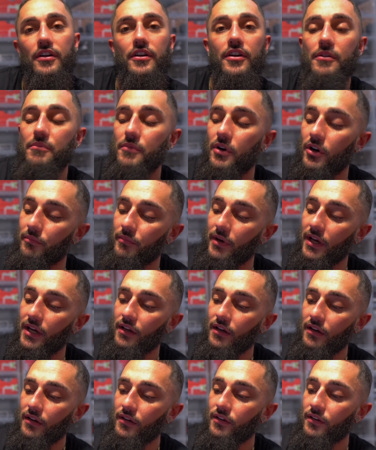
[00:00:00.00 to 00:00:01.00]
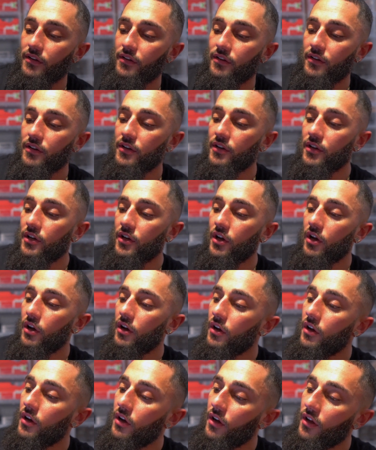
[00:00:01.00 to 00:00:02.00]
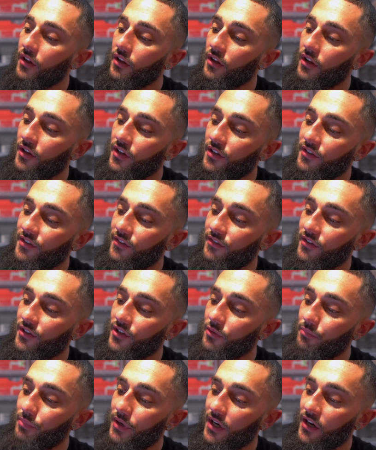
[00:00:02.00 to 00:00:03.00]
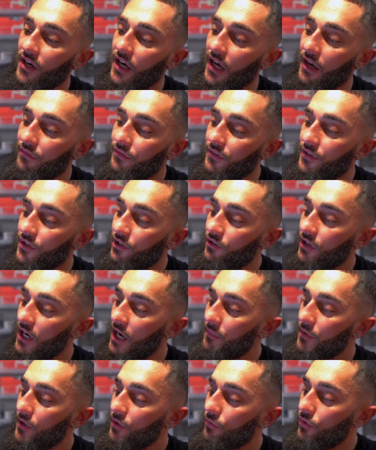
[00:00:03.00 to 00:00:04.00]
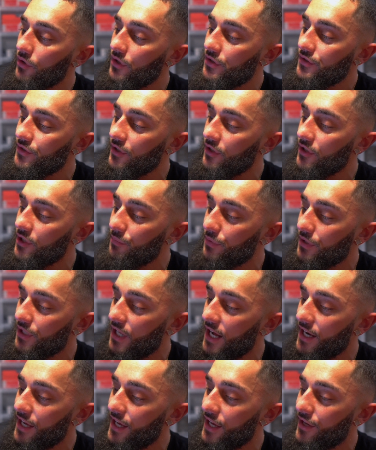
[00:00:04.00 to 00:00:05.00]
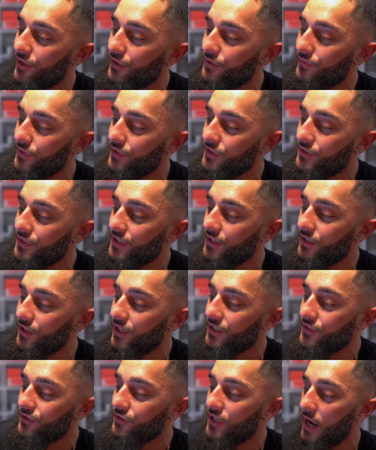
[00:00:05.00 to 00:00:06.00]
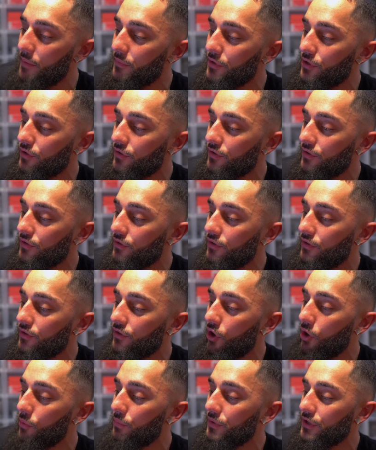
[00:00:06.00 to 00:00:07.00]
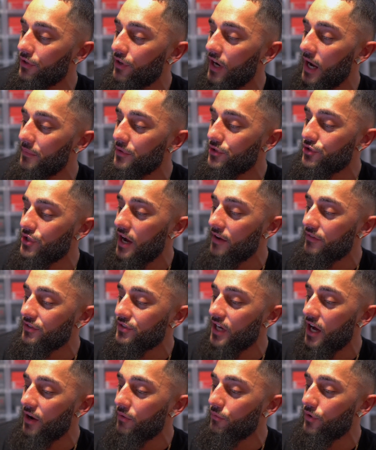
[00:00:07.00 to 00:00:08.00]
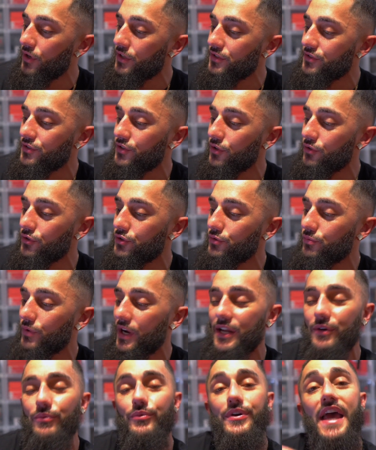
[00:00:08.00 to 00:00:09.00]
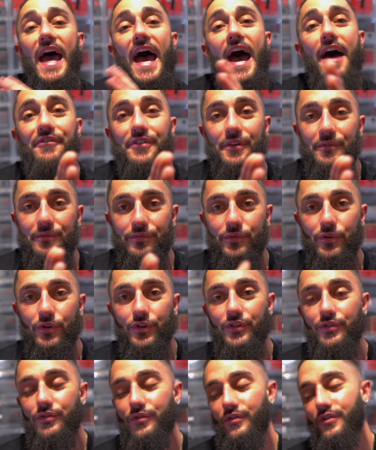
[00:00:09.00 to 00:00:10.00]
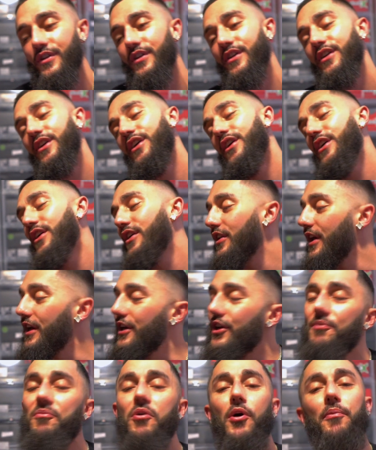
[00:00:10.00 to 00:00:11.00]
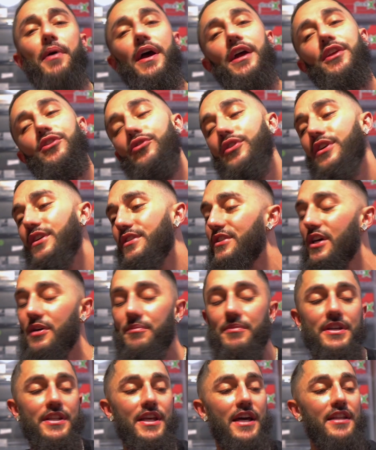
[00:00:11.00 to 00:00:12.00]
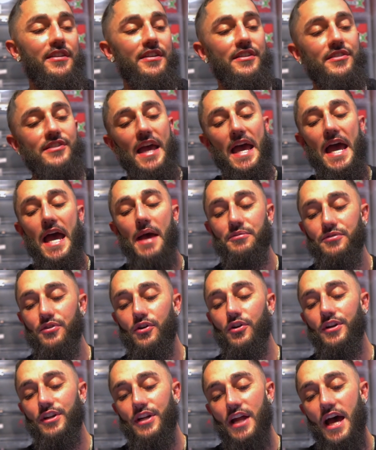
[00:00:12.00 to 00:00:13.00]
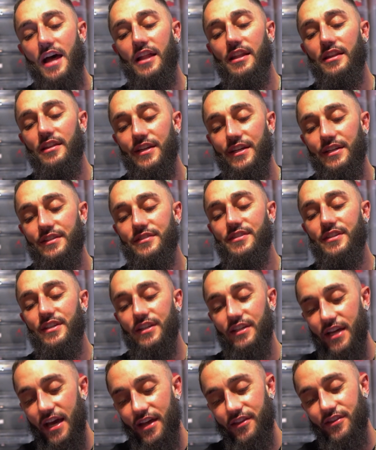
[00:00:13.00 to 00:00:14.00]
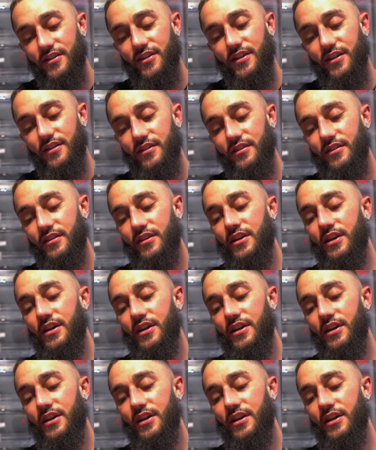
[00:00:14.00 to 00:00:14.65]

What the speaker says: Come on, man. Look, there's even a little paragraph. The Grammy Awards turned up a lot of L's for sneakerheads, hoping to grab the Travis Scott 1s. Don't sweat it. We have them for you. Like, come on, man. You're going to tell me that these apps are not linked together?